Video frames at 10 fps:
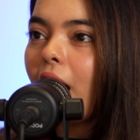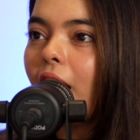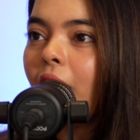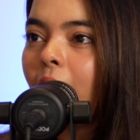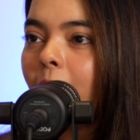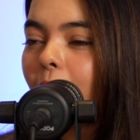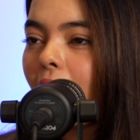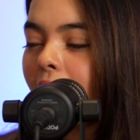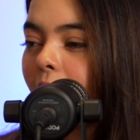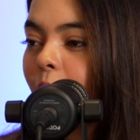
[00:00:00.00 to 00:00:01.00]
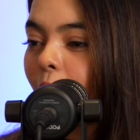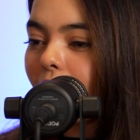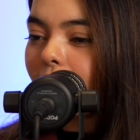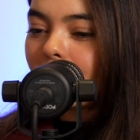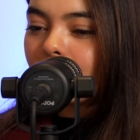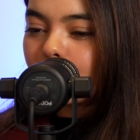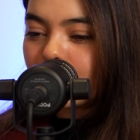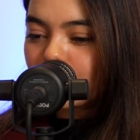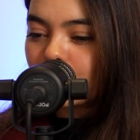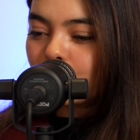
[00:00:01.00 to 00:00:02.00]
I am not the kind of
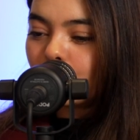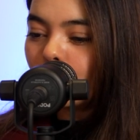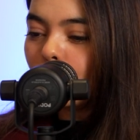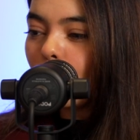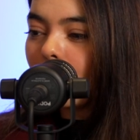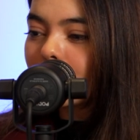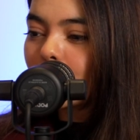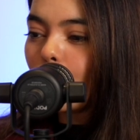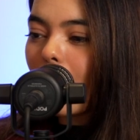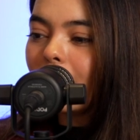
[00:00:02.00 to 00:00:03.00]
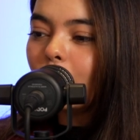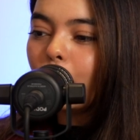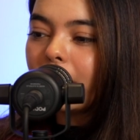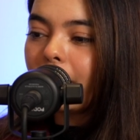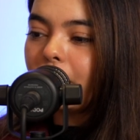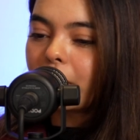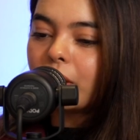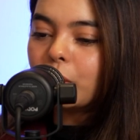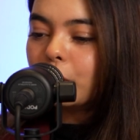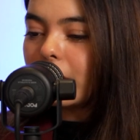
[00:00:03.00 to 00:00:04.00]
person who works well with,
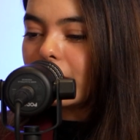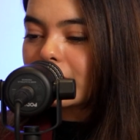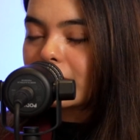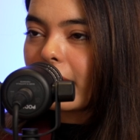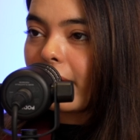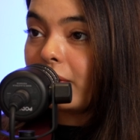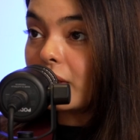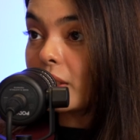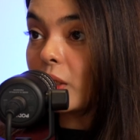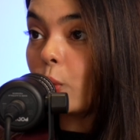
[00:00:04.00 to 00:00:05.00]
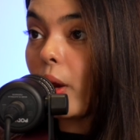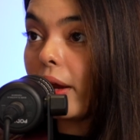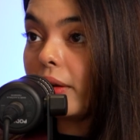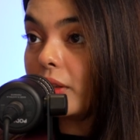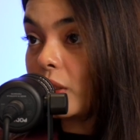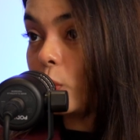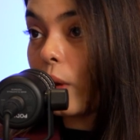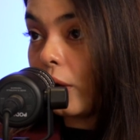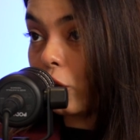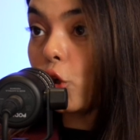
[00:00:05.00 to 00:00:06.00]
okay, do this and this is where
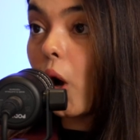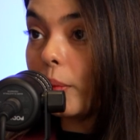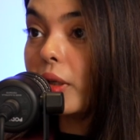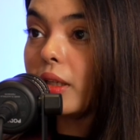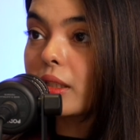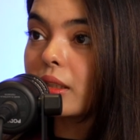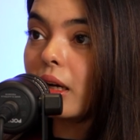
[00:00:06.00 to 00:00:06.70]
your job is.